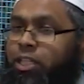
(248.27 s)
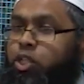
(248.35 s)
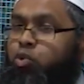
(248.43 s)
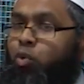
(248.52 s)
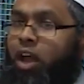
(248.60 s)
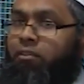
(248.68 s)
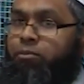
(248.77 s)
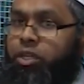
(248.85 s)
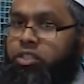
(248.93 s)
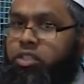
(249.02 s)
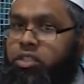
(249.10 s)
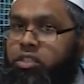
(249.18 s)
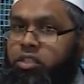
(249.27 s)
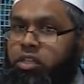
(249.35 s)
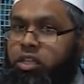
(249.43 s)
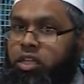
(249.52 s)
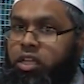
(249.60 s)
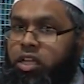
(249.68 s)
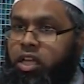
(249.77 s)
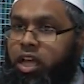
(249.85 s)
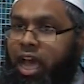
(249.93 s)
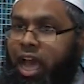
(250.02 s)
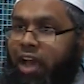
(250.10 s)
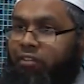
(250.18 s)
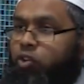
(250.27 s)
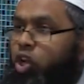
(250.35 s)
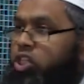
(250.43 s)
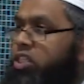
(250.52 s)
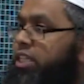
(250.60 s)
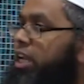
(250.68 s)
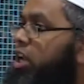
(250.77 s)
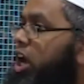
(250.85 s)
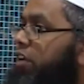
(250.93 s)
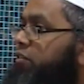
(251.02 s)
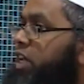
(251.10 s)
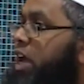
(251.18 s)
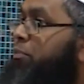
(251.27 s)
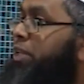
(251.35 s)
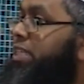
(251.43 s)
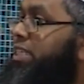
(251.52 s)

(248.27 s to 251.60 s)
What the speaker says: 12 months have lost their lives, have been